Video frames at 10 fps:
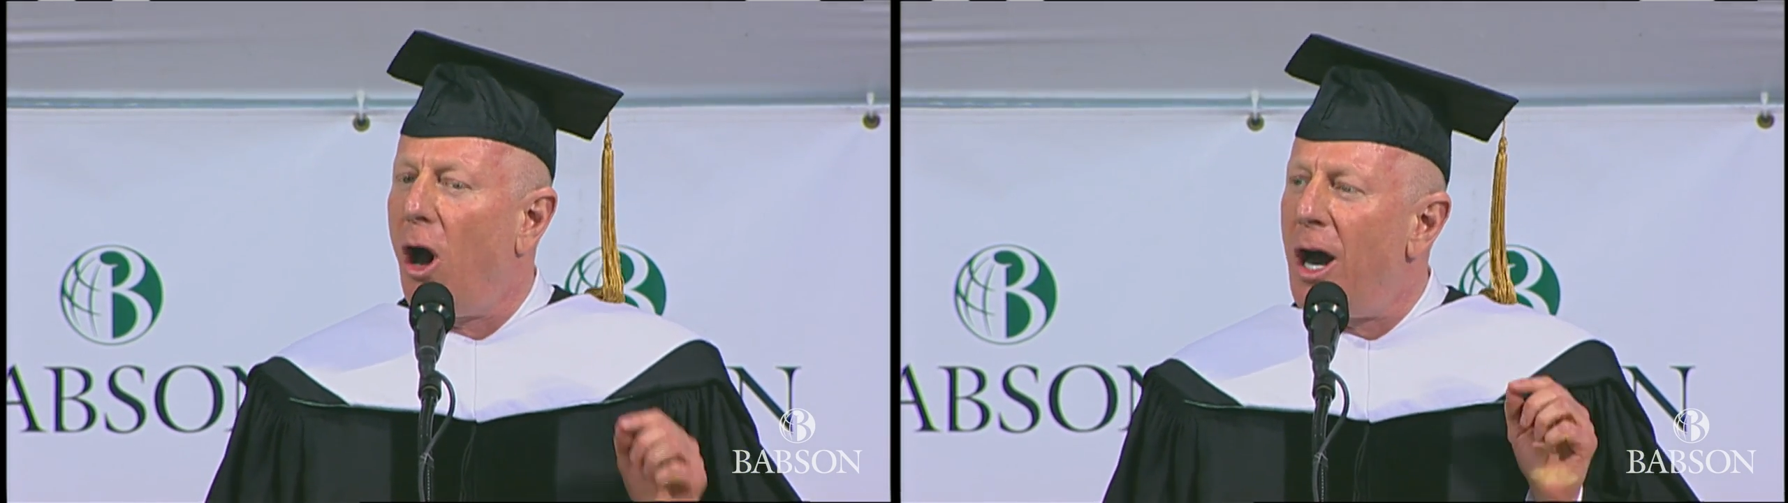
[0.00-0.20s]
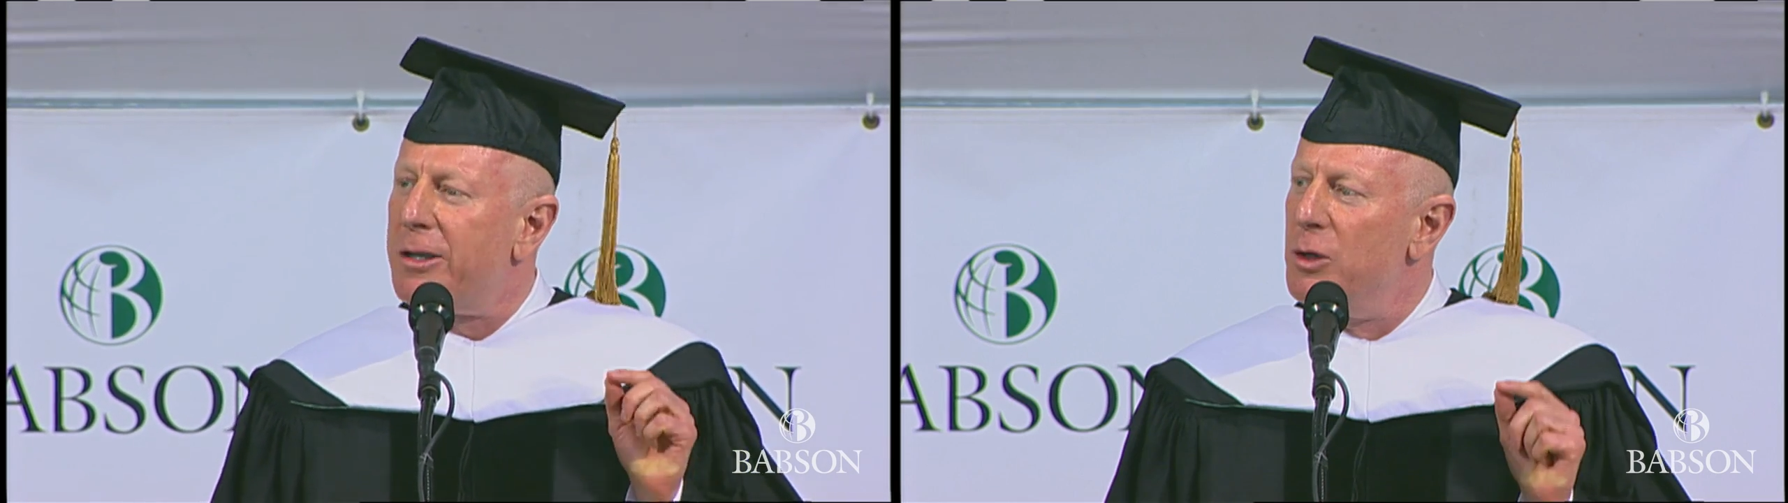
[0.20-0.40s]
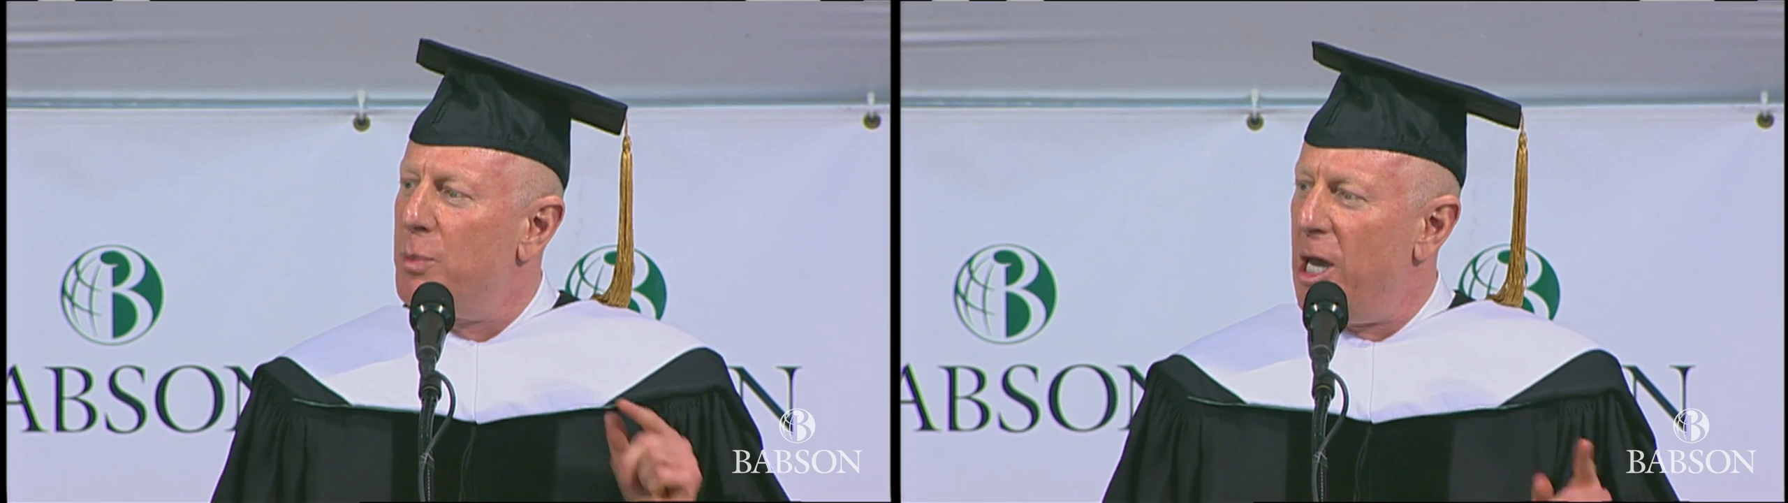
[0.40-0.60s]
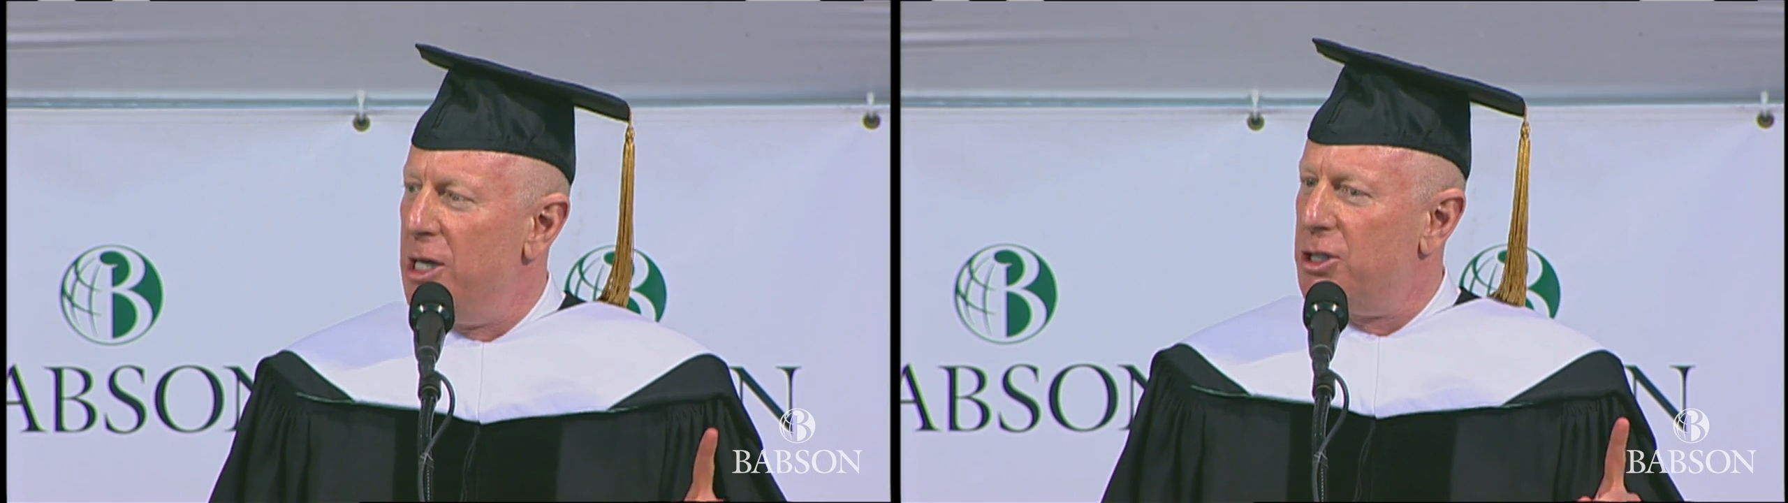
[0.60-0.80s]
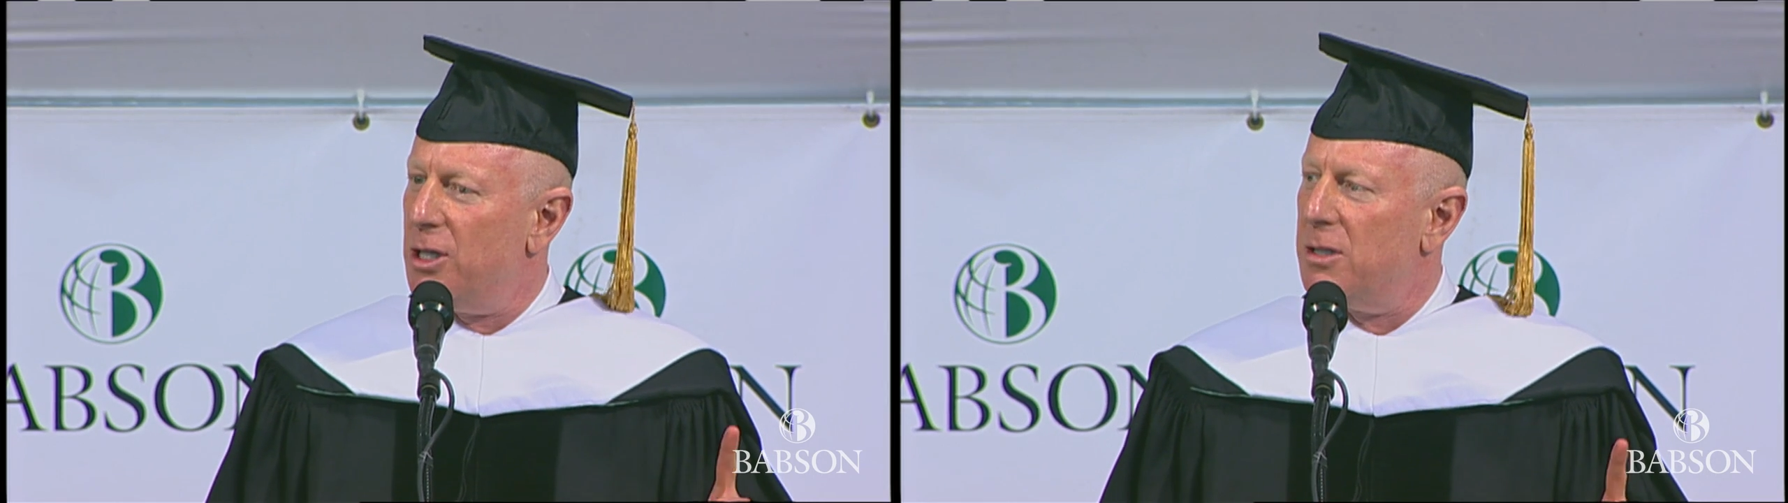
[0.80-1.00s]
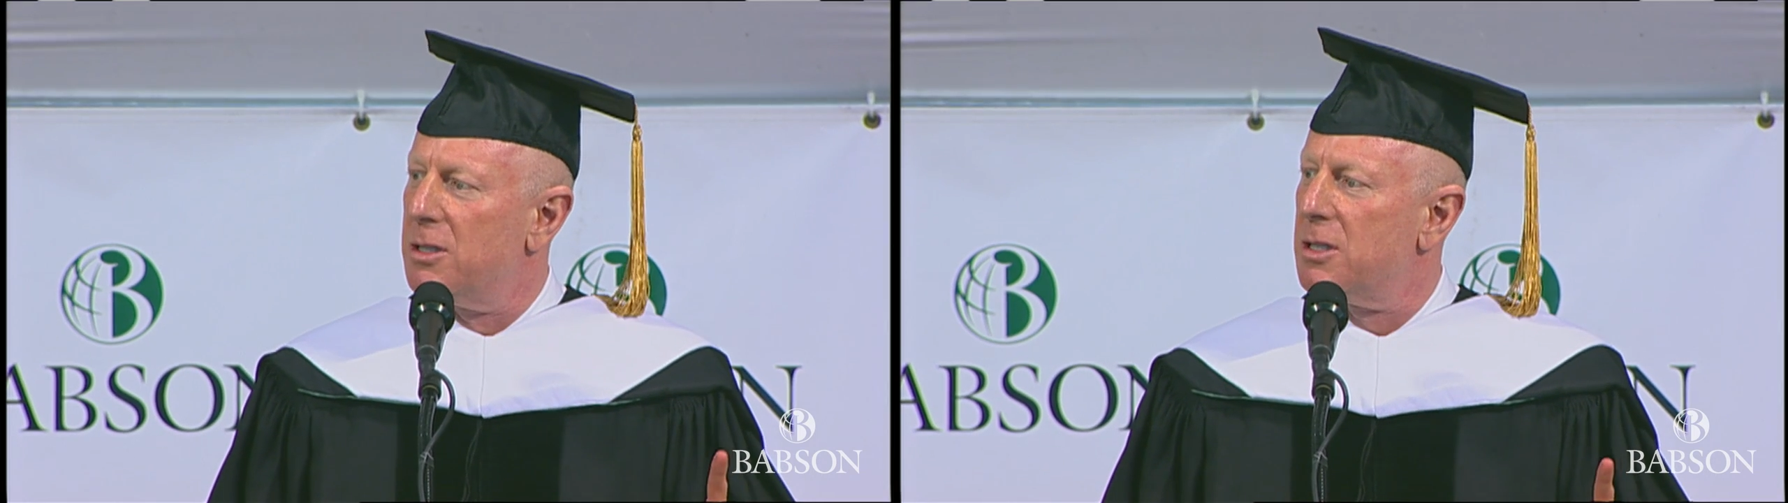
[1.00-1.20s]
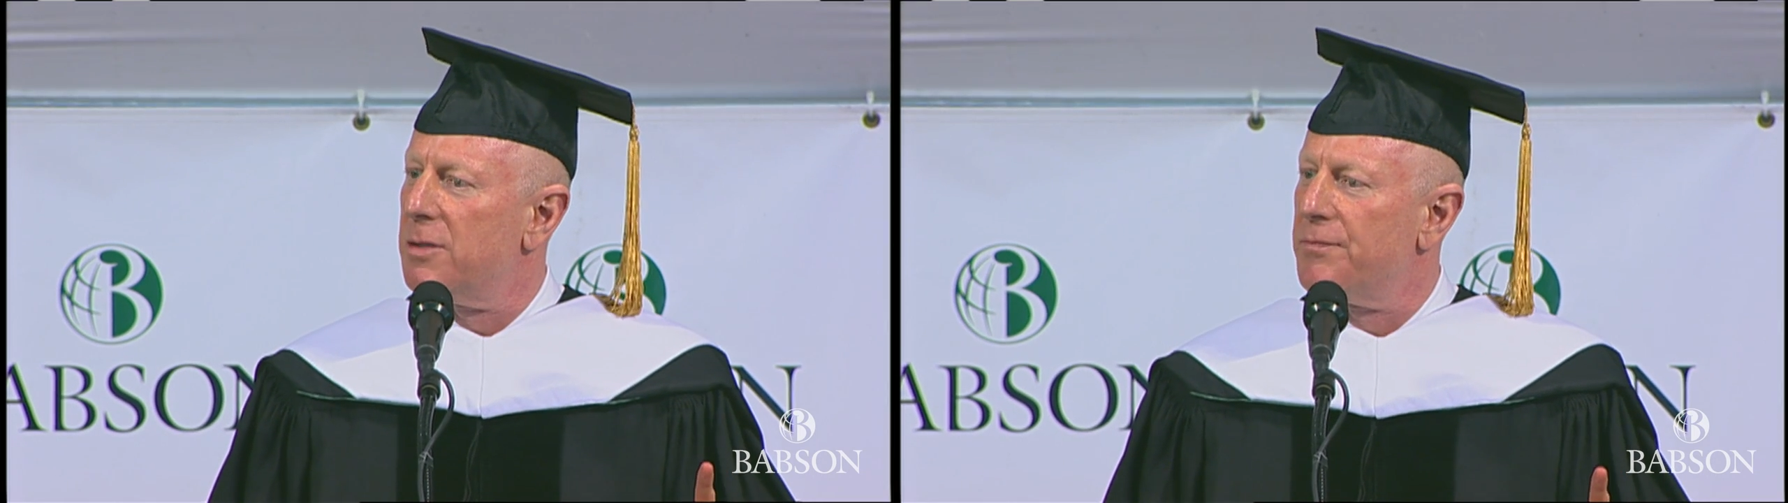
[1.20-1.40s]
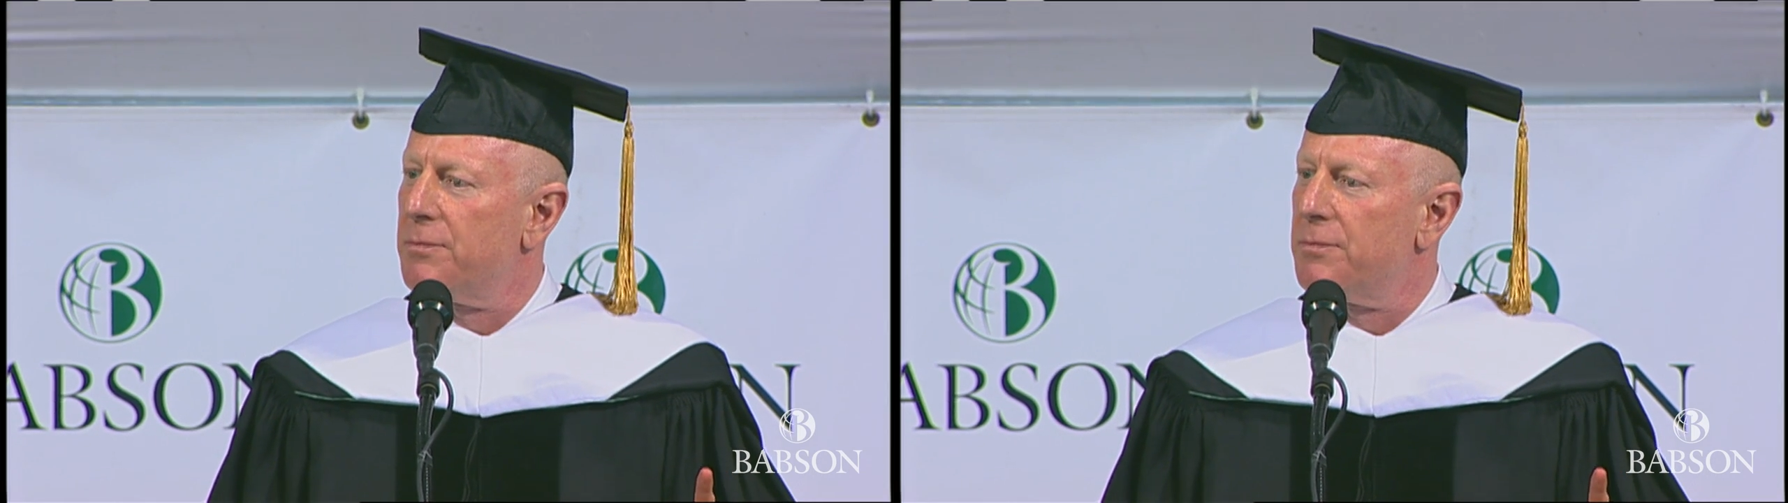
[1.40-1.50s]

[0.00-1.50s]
occupations